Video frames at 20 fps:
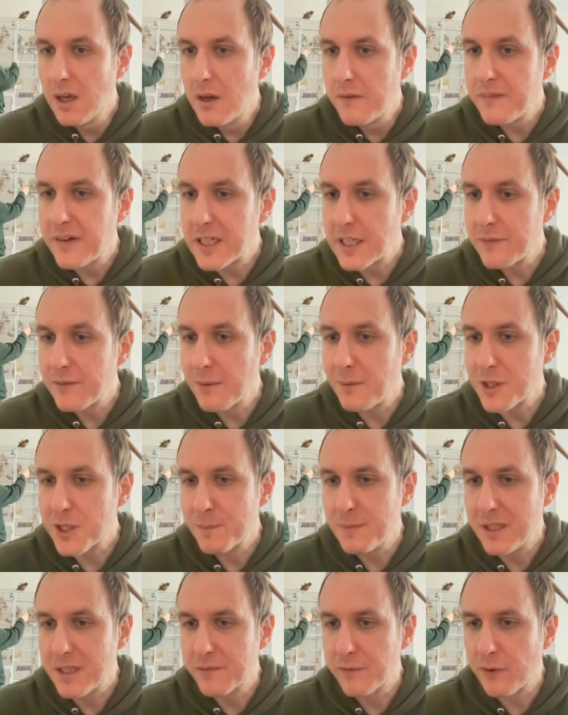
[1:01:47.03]
Thank you very much,
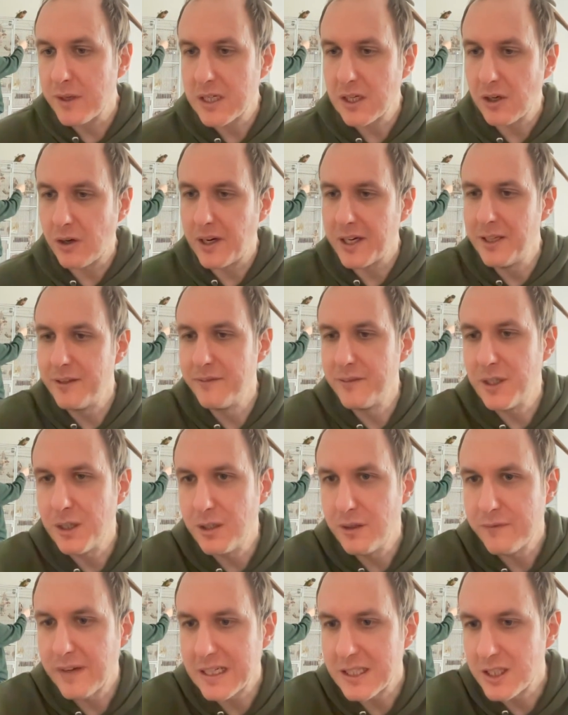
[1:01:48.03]
Smith. It's very kind of you.
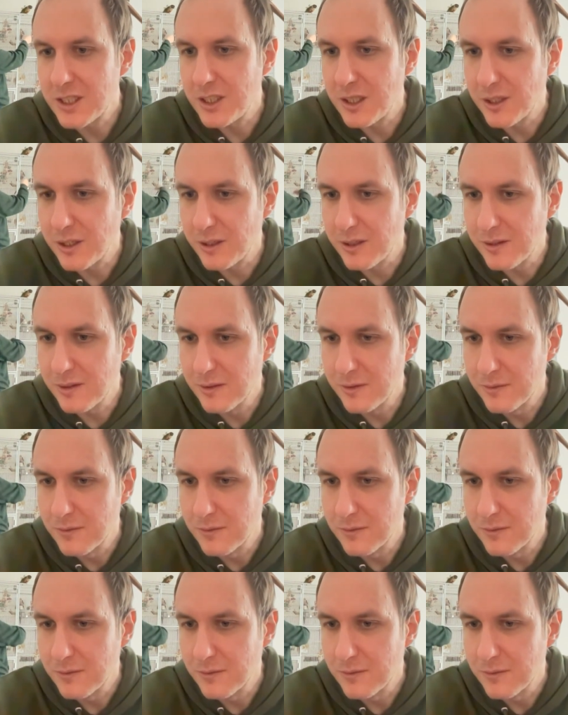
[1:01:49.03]
Thank you.